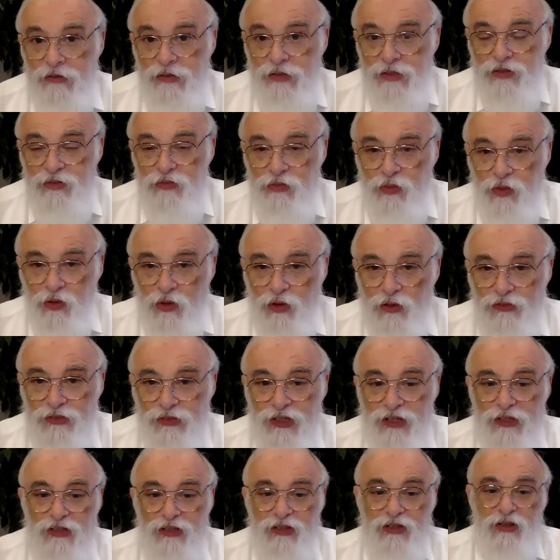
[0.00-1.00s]
It's
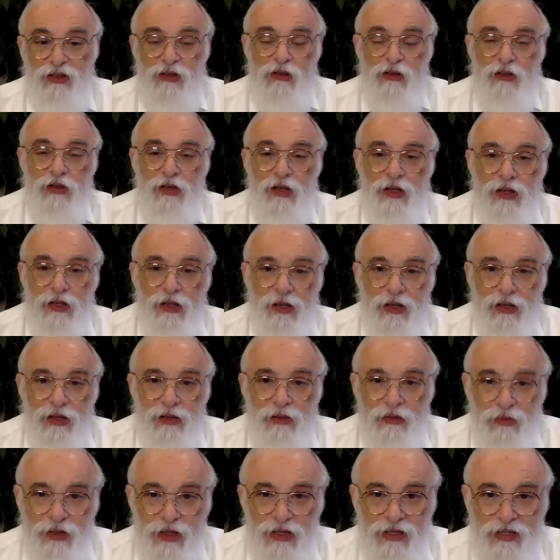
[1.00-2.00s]
morphed into
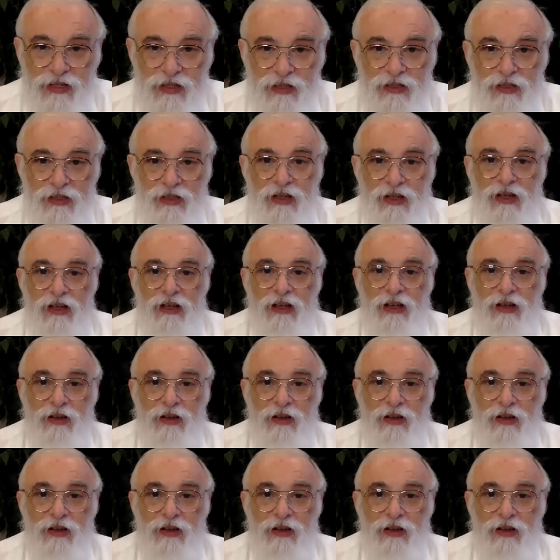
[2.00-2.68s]
a reasoned